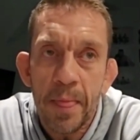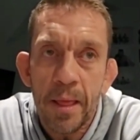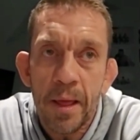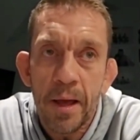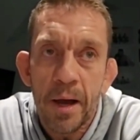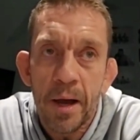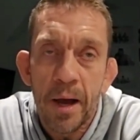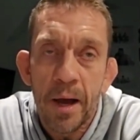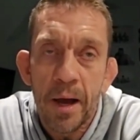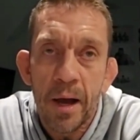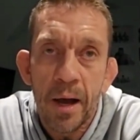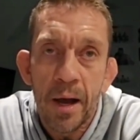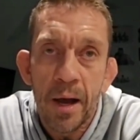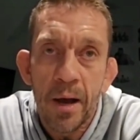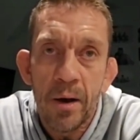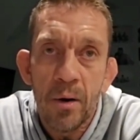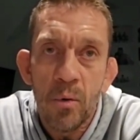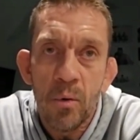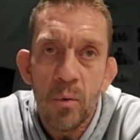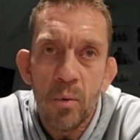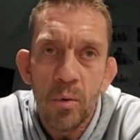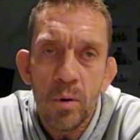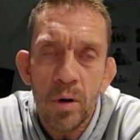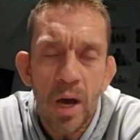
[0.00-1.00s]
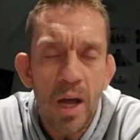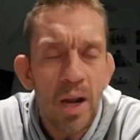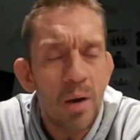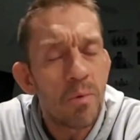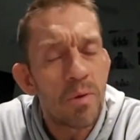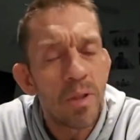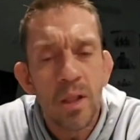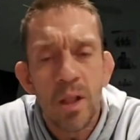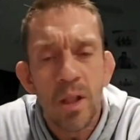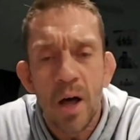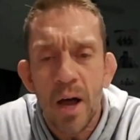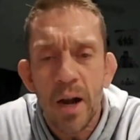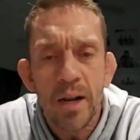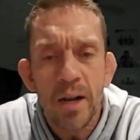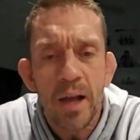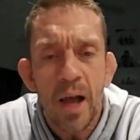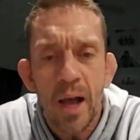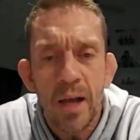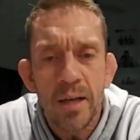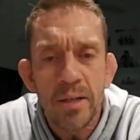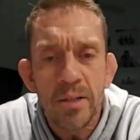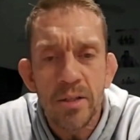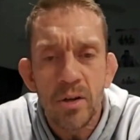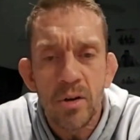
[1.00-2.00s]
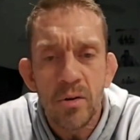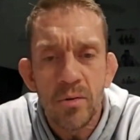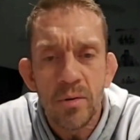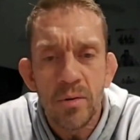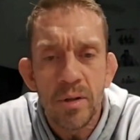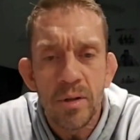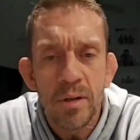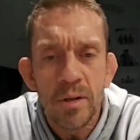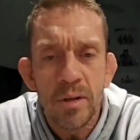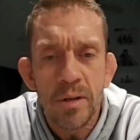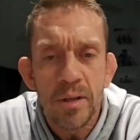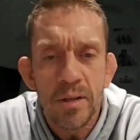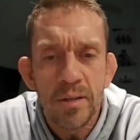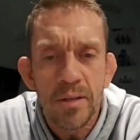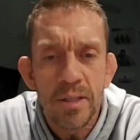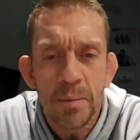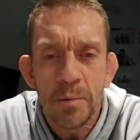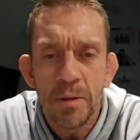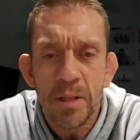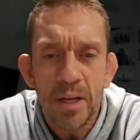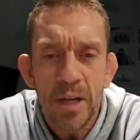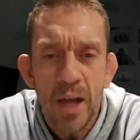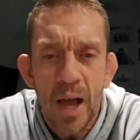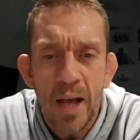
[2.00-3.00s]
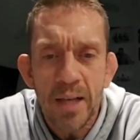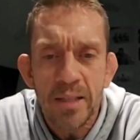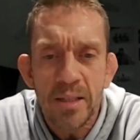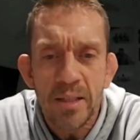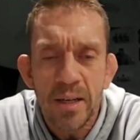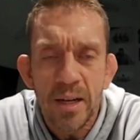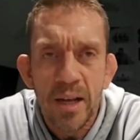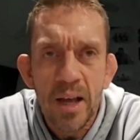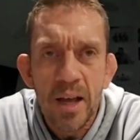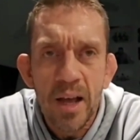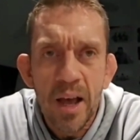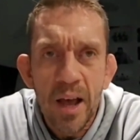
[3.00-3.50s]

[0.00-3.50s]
kind of with a lot of guys. Some of the guys that